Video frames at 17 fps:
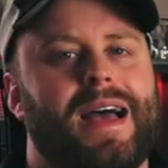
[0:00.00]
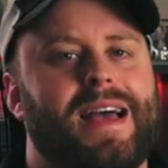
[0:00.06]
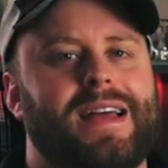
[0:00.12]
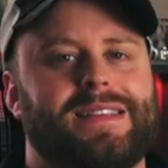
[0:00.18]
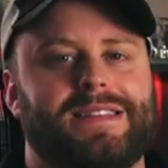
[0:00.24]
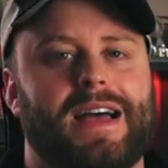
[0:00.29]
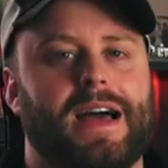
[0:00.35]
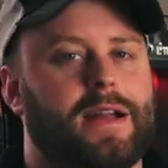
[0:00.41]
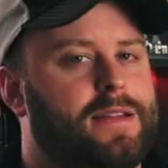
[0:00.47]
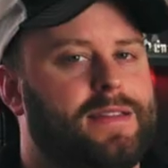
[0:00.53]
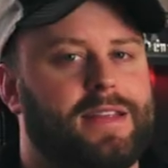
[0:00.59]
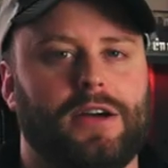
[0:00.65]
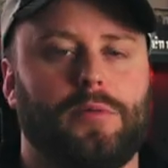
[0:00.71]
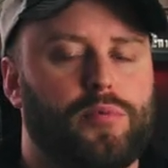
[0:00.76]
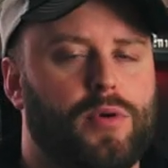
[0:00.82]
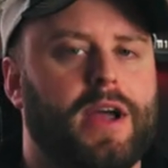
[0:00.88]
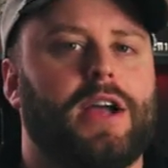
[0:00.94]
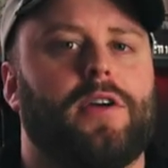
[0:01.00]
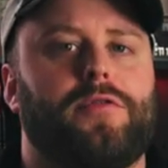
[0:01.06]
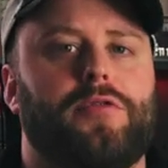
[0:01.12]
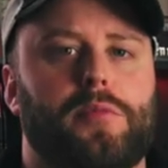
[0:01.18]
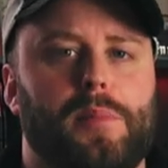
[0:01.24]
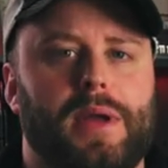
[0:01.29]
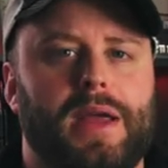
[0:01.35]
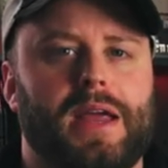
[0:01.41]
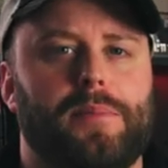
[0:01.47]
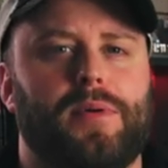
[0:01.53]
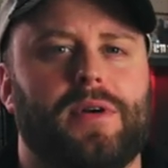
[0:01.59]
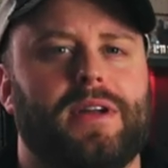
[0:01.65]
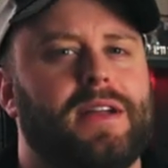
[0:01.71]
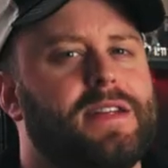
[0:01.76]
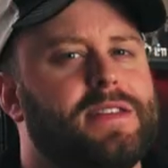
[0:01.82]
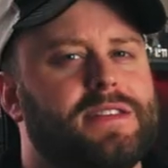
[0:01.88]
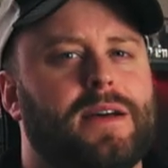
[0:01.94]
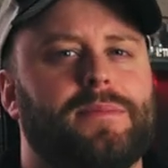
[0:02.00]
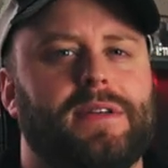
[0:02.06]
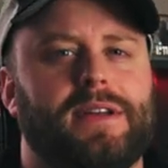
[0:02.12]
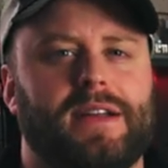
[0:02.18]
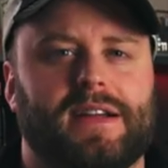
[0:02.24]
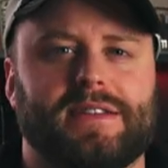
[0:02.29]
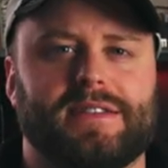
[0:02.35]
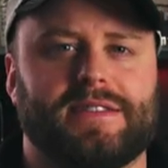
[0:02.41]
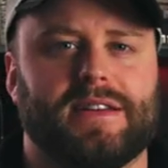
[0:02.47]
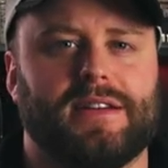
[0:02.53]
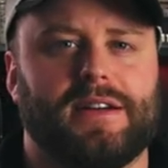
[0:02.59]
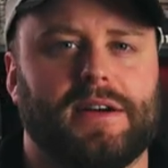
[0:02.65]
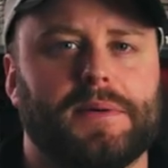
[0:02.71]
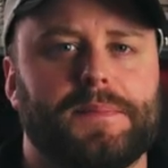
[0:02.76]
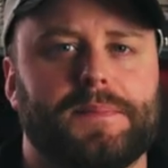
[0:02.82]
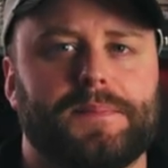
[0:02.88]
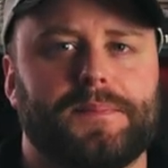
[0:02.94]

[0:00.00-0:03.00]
It's not a deal breaker for me, but it is something to consider.